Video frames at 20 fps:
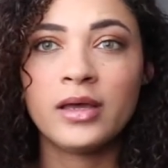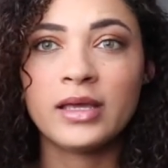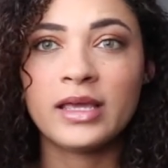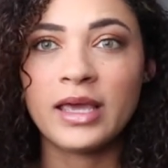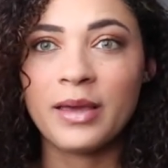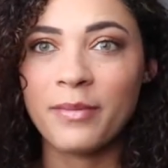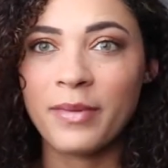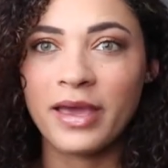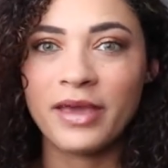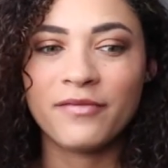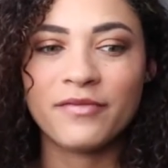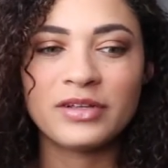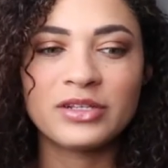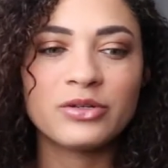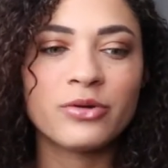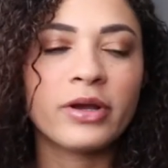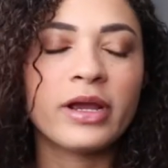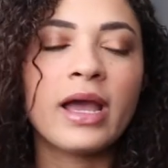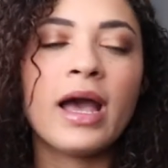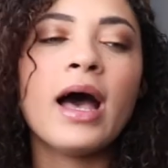get my
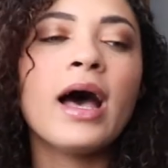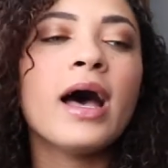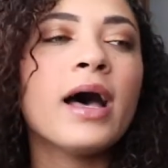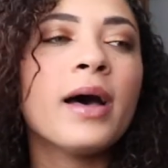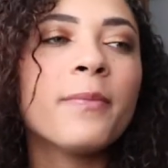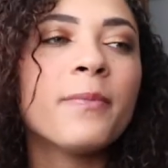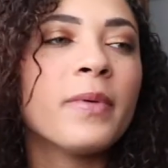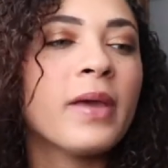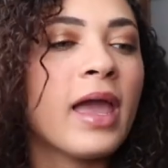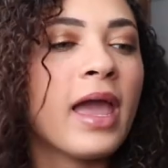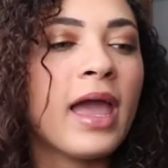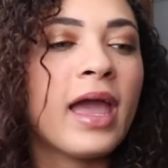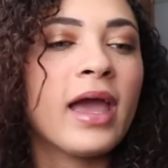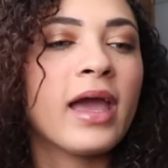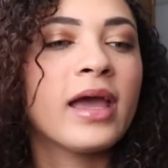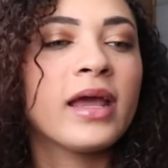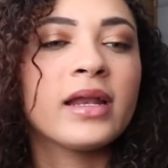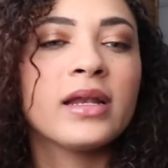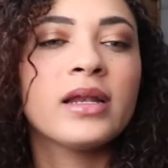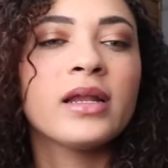inventory up
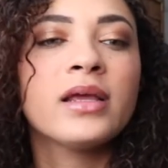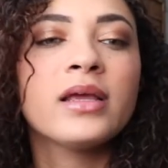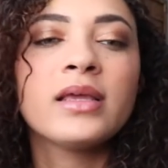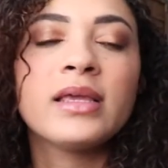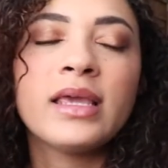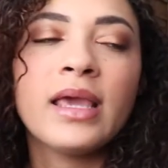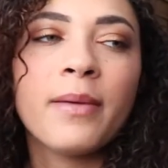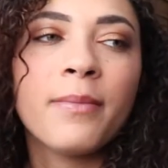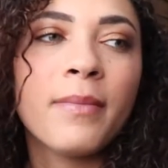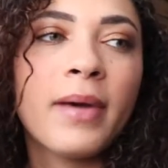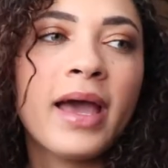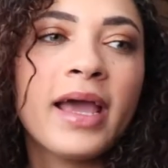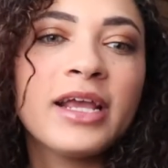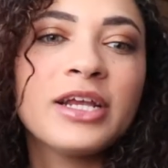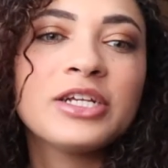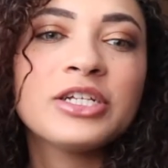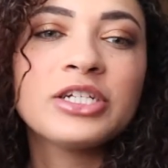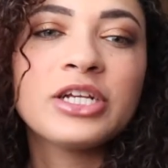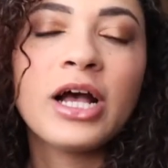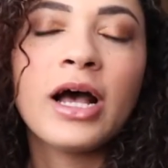and get my
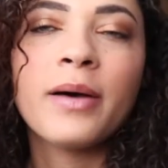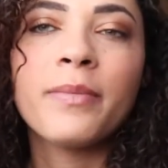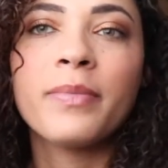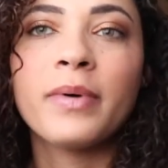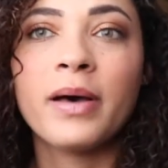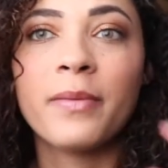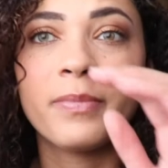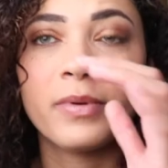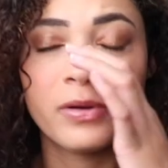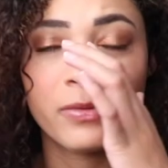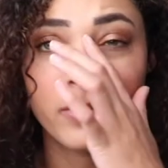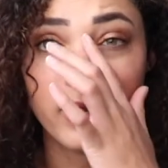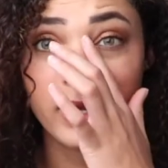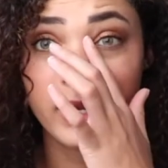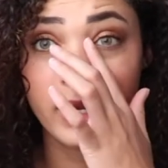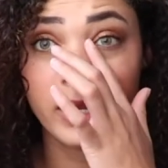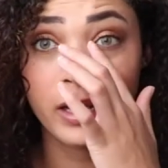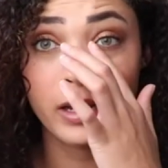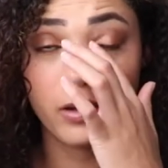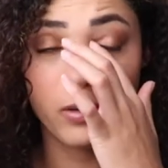shop up and
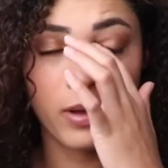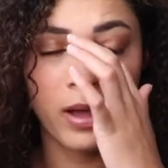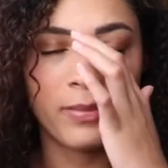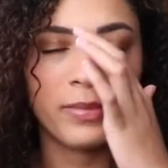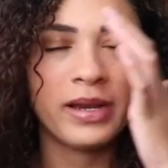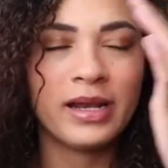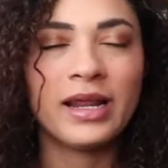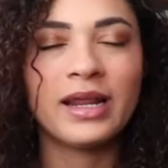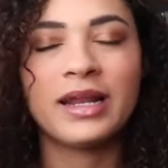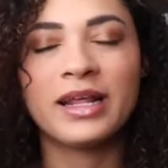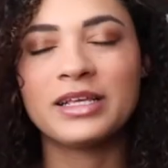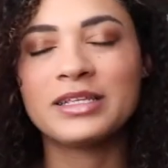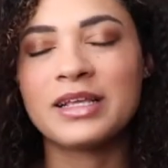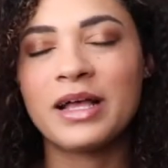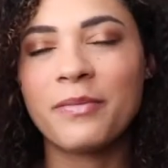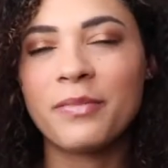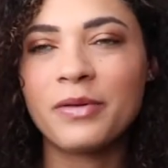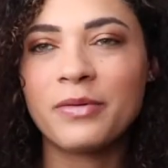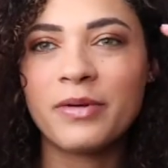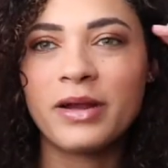running. I mean, it is
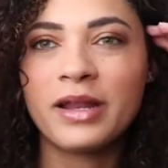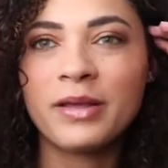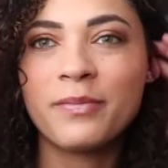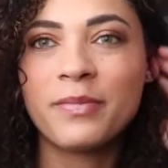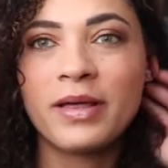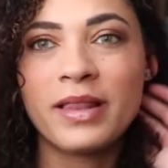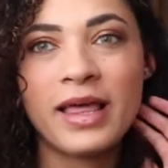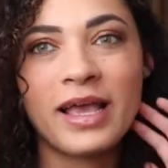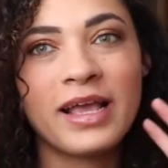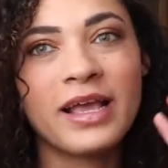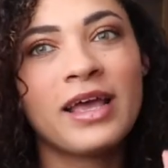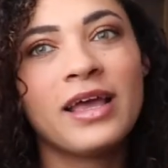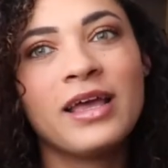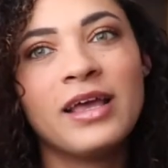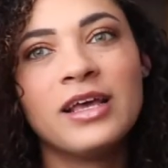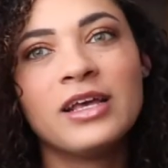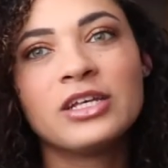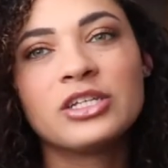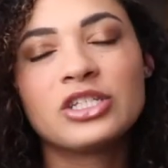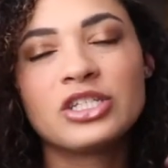up and running, but like
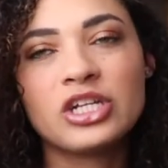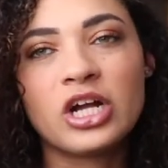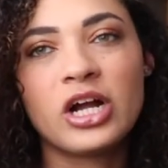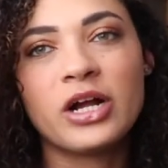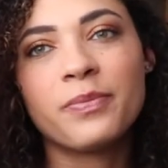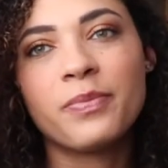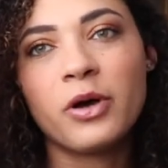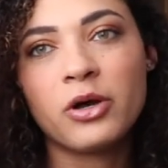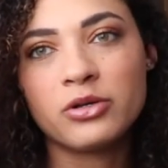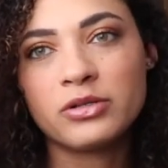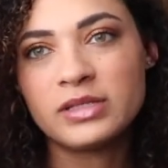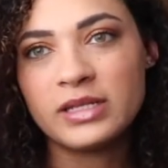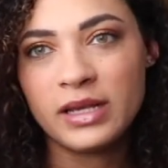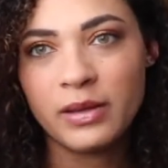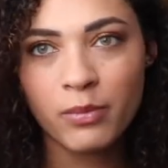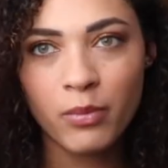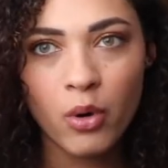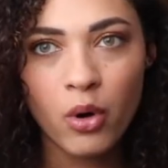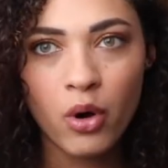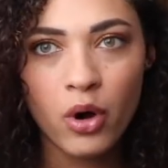start
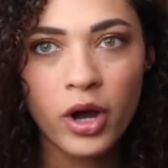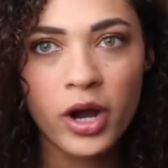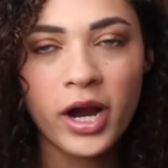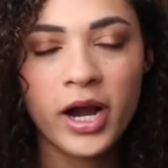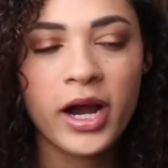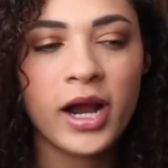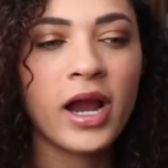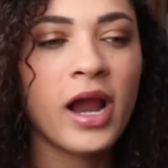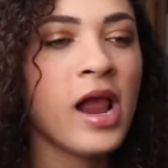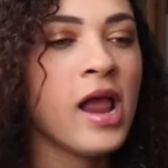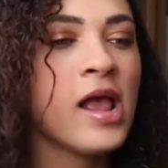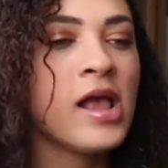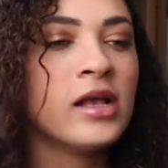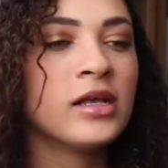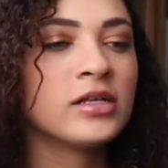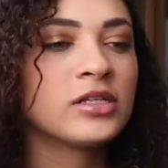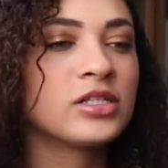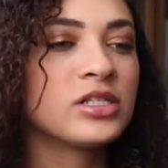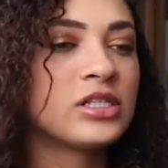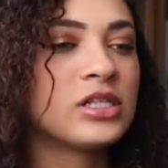posting more,
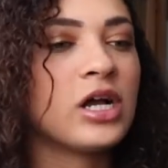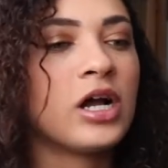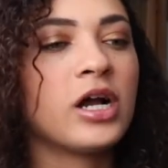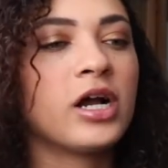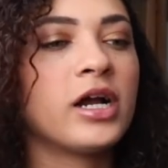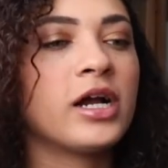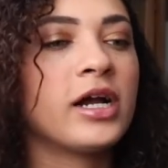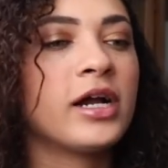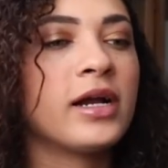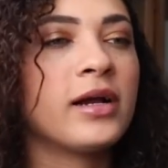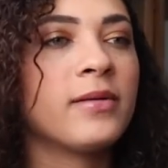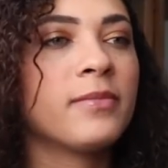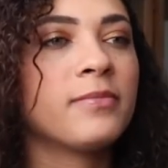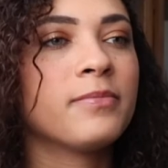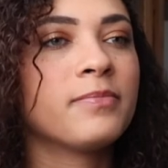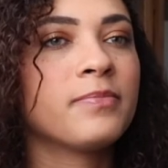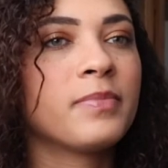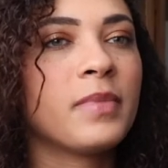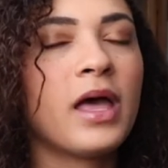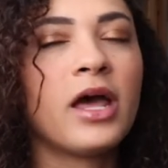start,
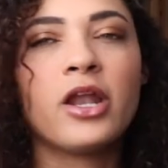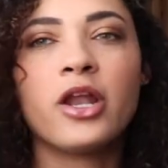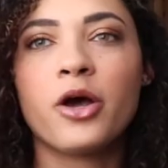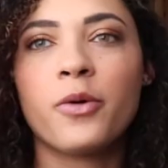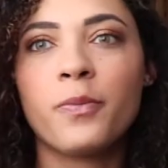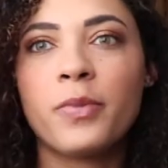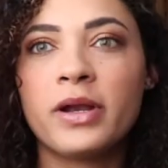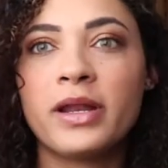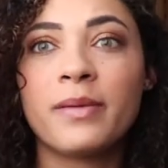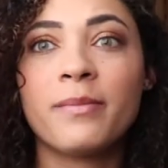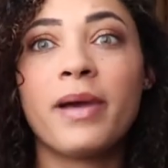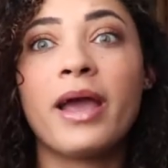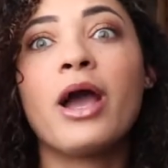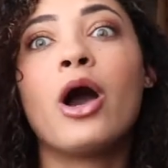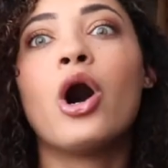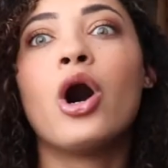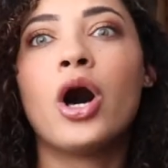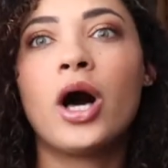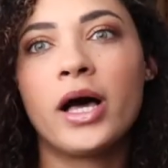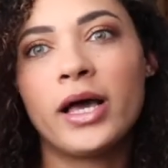I don't know, putting my
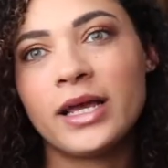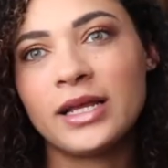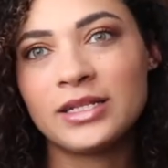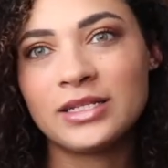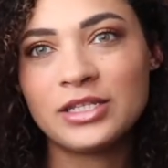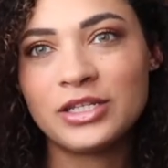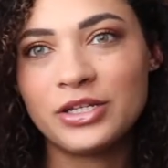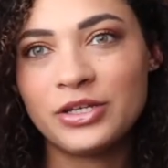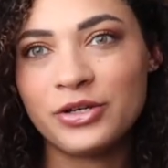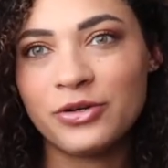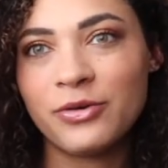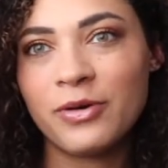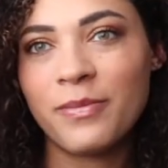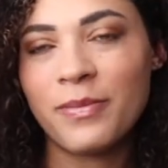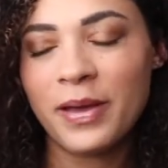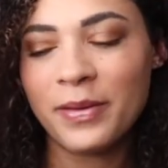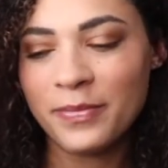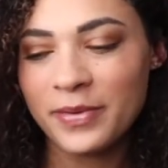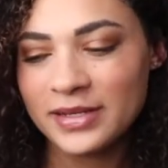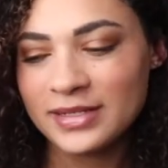all into
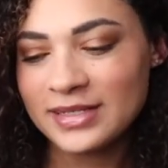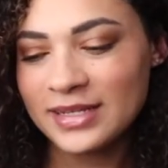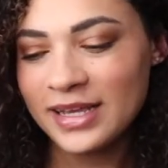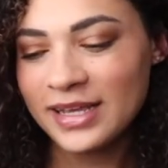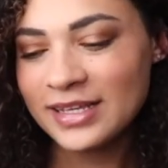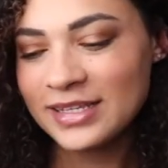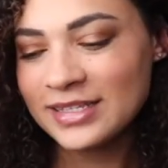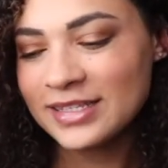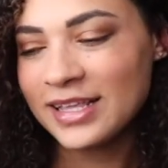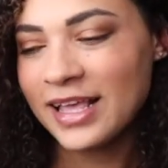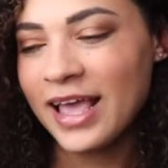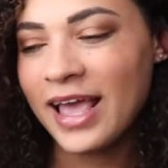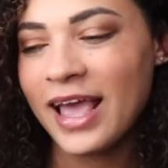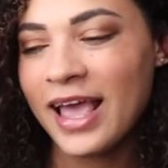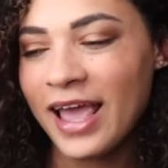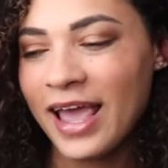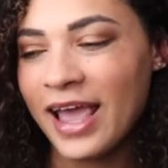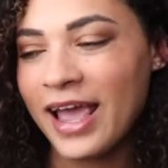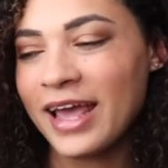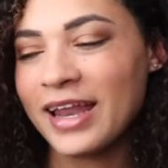my business.
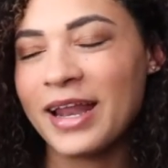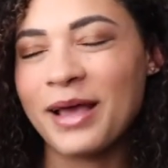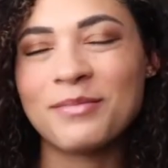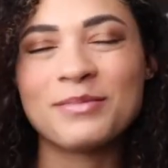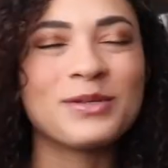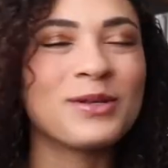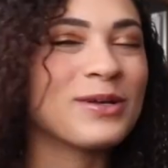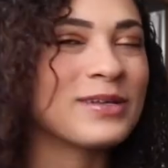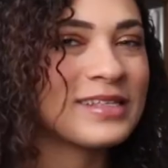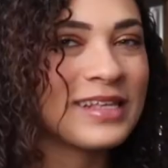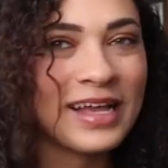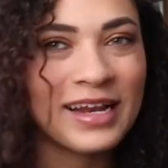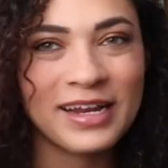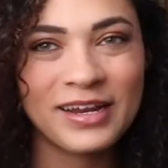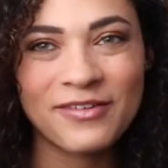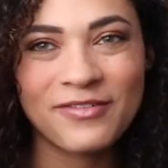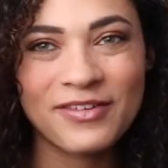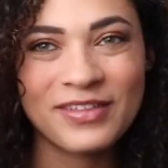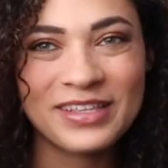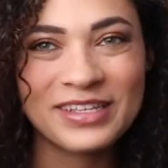And I'm so
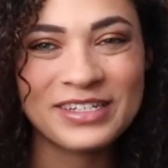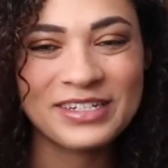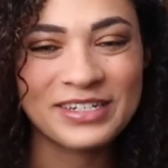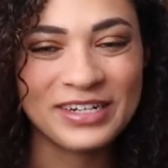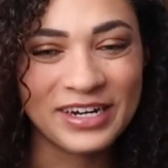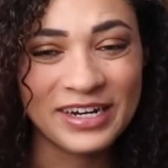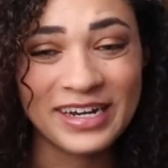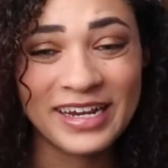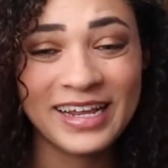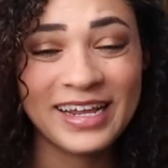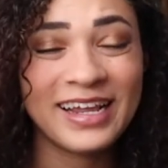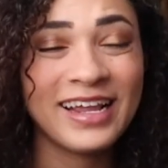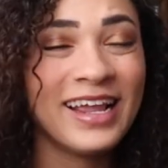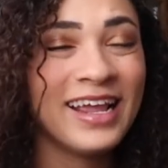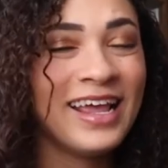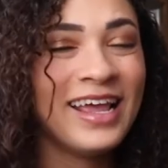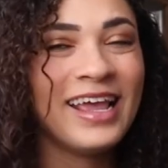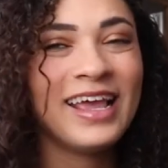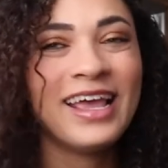excited for this journey.